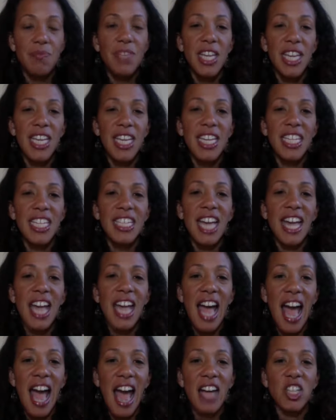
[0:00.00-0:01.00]
is I
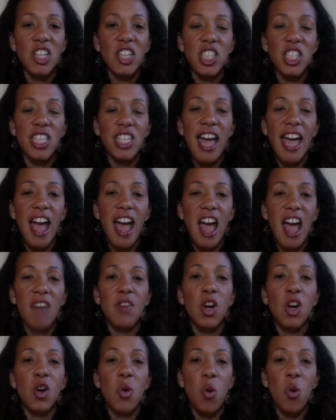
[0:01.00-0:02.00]
actually have
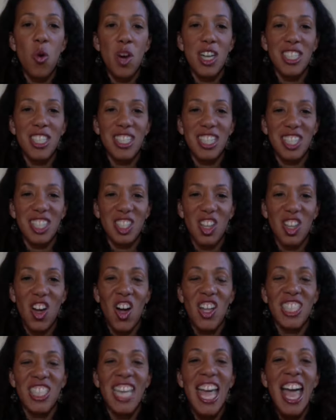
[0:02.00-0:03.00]
a course that's
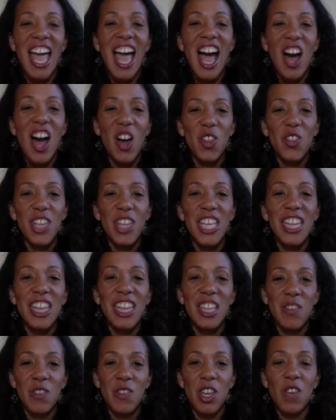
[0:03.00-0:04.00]
called Healthy
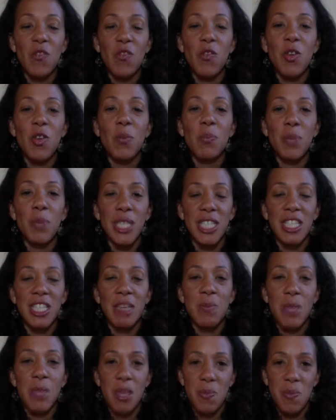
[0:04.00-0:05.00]
Living for Busy
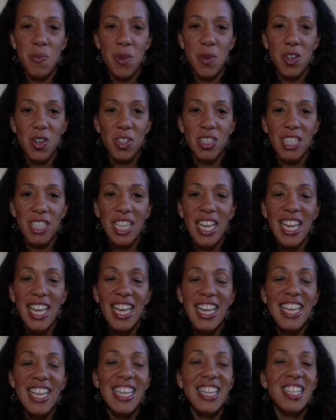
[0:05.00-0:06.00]
People.
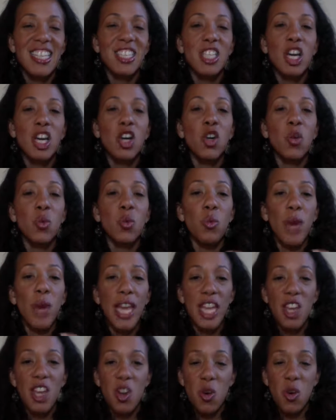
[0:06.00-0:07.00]
It is a
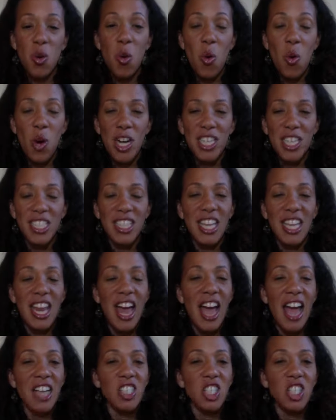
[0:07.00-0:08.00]
great course that
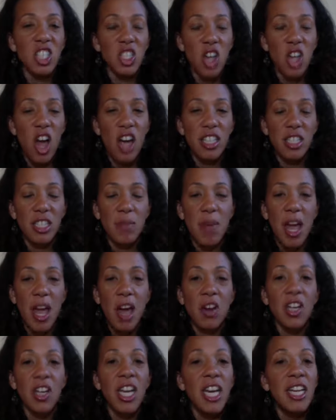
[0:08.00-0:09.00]
actually talks
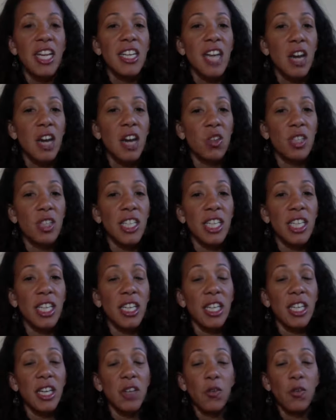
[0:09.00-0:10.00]
about not
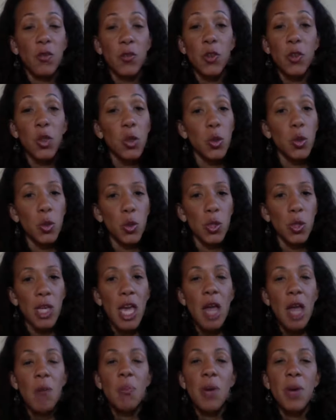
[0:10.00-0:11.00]
only food,
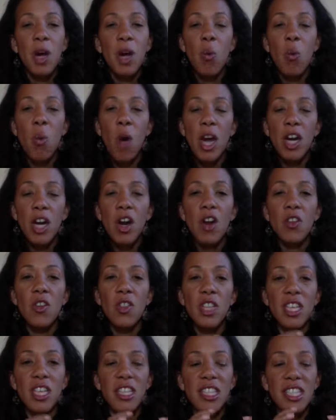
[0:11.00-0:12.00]
but what are
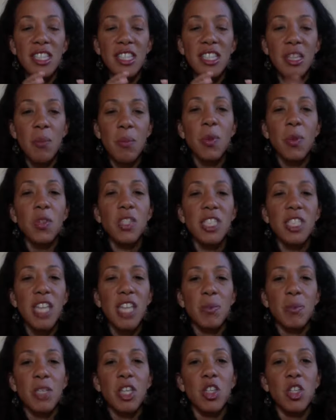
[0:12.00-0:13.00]
the simple
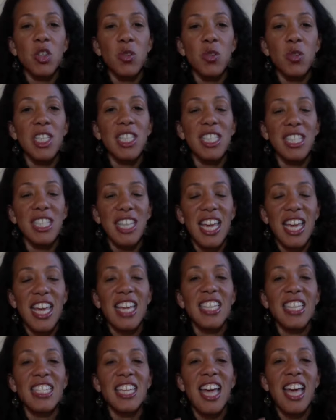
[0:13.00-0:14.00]
steps that you need to take
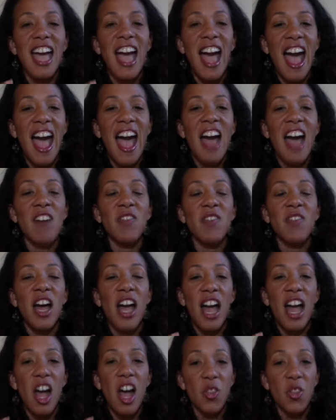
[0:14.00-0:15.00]
to have a
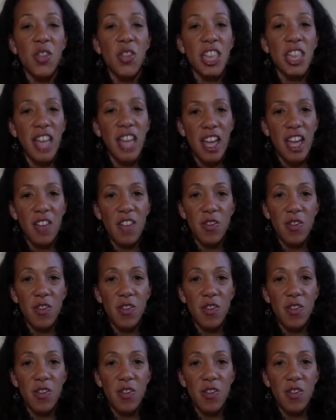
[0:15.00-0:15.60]
healthy life,